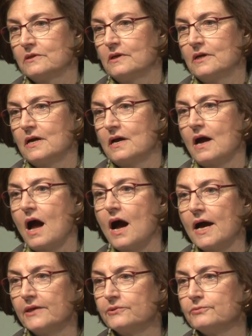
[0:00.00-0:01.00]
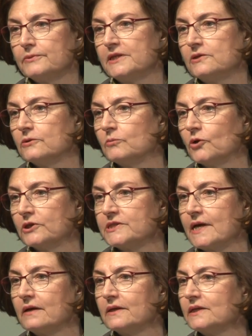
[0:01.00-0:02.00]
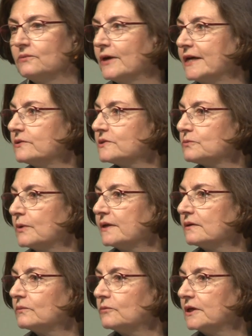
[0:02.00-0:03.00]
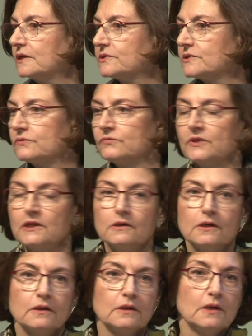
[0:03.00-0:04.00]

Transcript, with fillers: Uh, high three year mortality rates when, when it's severe,